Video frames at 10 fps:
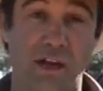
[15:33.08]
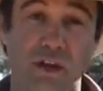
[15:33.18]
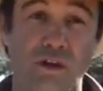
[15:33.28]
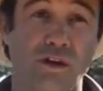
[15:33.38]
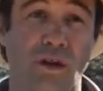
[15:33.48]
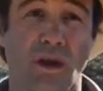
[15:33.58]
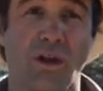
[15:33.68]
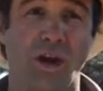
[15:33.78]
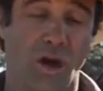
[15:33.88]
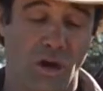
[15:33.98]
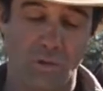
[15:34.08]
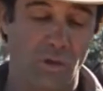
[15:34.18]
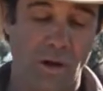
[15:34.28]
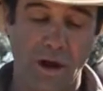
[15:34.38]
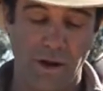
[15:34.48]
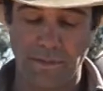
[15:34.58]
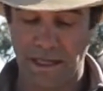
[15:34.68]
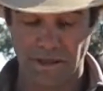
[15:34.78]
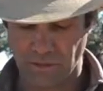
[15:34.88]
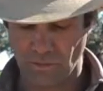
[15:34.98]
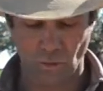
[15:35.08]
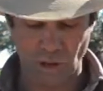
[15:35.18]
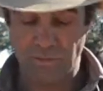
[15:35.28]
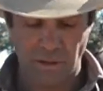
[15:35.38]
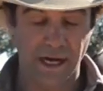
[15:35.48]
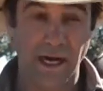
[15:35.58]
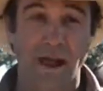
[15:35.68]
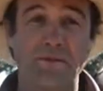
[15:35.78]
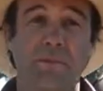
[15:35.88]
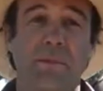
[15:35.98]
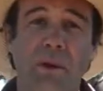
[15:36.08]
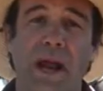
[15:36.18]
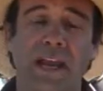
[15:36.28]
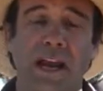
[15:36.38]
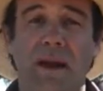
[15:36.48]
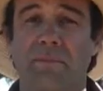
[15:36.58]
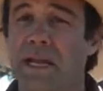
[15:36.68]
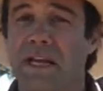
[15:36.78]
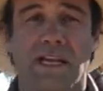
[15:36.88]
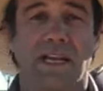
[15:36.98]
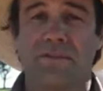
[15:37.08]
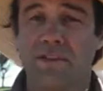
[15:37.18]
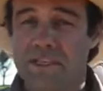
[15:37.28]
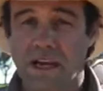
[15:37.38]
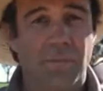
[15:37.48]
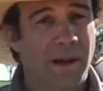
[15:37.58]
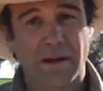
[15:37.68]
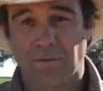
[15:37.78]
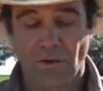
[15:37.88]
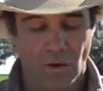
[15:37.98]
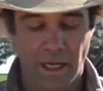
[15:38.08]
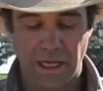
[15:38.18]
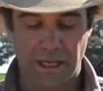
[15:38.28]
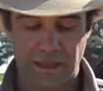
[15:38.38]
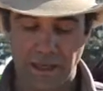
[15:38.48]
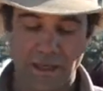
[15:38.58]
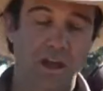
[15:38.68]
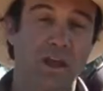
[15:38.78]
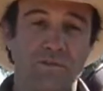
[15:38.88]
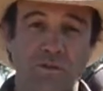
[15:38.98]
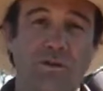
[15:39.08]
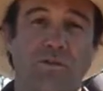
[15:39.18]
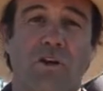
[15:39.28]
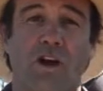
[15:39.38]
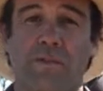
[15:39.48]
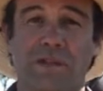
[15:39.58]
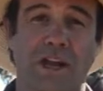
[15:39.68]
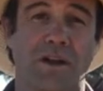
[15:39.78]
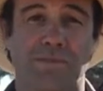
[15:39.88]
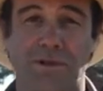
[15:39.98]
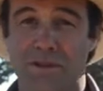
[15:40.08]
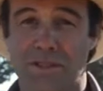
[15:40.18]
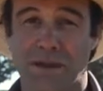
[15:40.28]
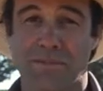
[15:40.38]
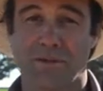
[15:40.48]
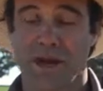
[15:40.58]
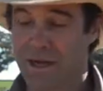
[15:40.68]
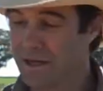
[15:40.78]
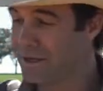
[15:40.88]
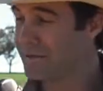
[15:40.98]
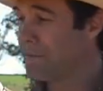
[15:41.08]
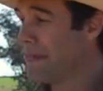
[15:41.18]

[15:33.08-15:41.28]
ute, and I wouldn't worry about what you break it over, but break it up, give your saddle pad a flogging, and that keeps all the fibres open and separated and